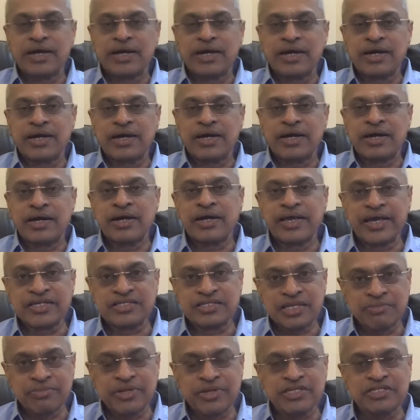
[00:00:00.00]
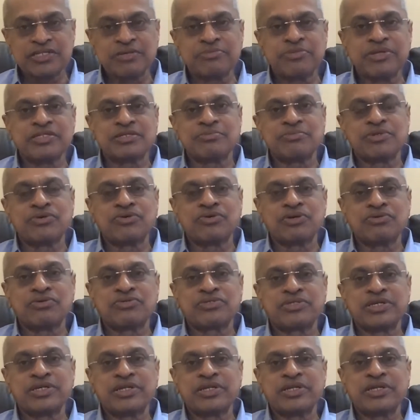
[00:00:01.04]
exempt. You would have
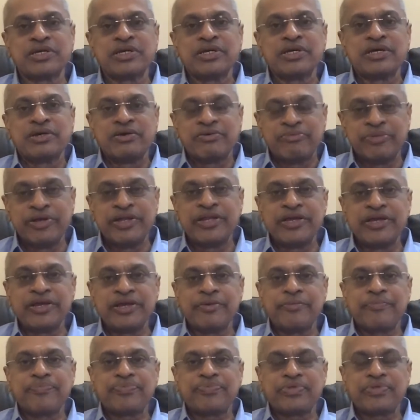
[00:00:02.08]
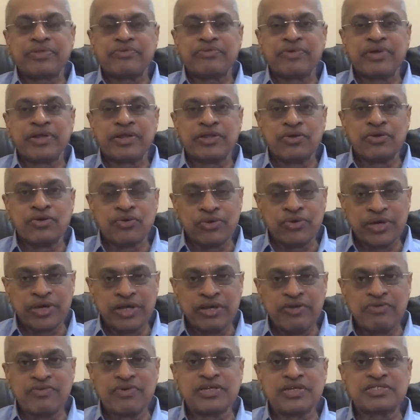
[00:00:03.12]
seen, meaning when you
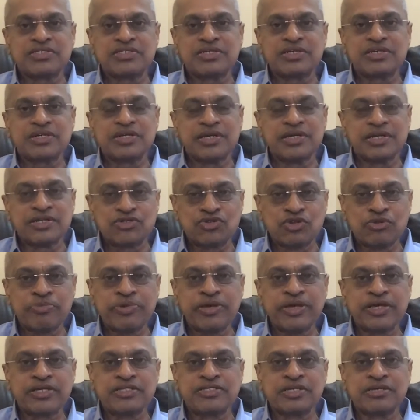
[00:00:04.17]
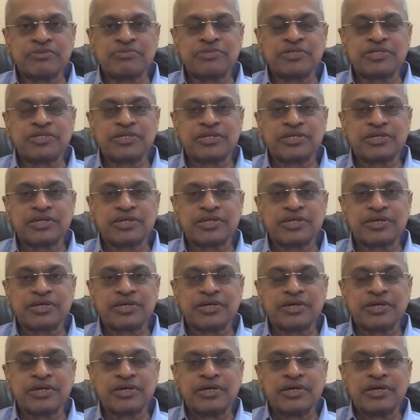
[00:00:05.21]
invest, it should be exempt.
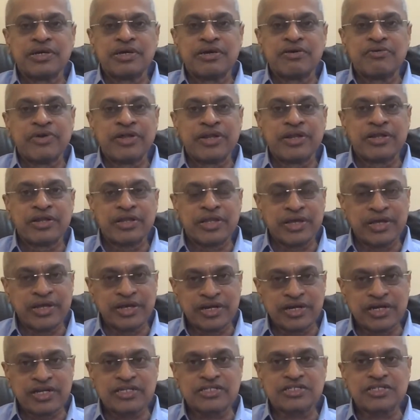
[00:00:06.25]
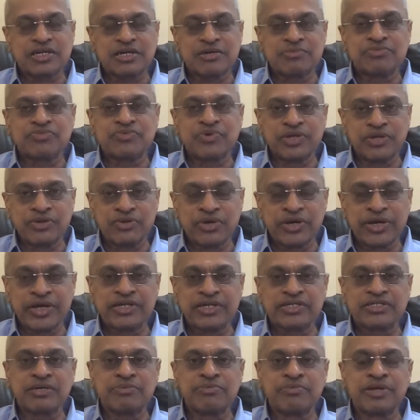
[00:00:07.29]
When the interest comes, when you get
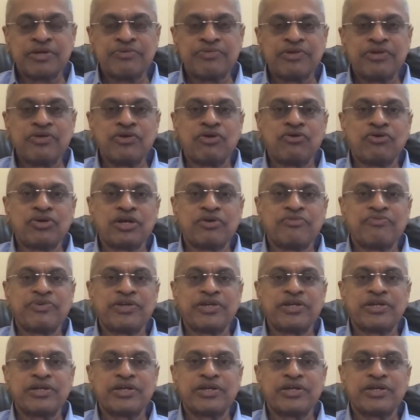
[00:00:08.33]
some revenue out of it,